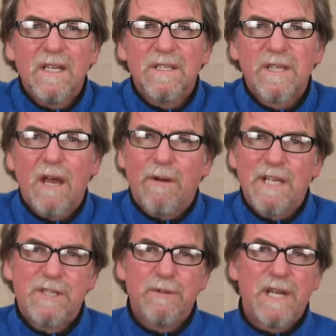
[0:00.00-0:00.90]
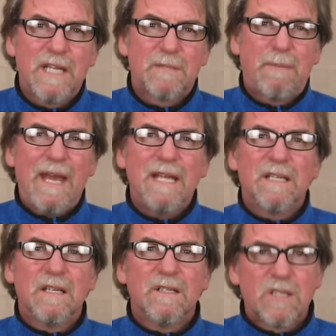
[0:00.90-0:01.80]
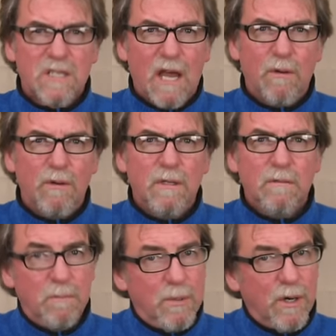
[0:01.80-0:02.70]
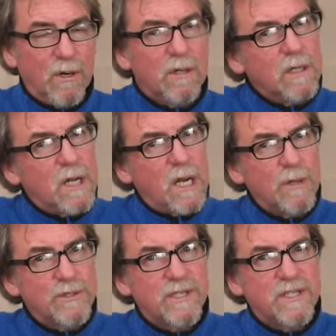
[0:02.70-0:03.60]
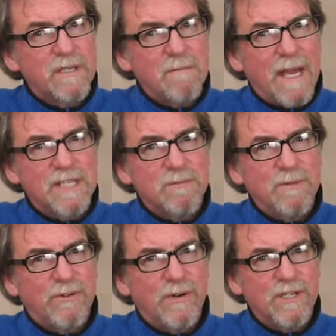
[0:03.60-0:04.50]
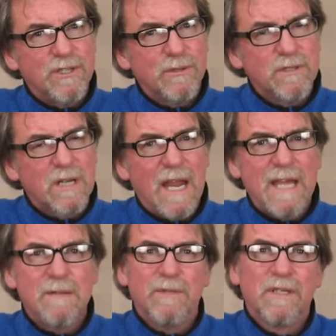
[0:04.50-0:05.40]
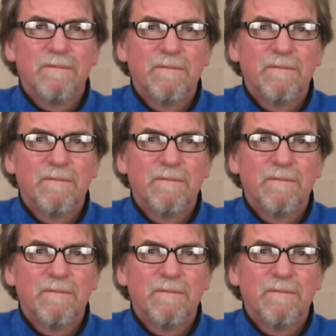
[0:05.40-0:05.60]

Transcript: So, as you would expect, slower but closer to the maximum three joules claimed.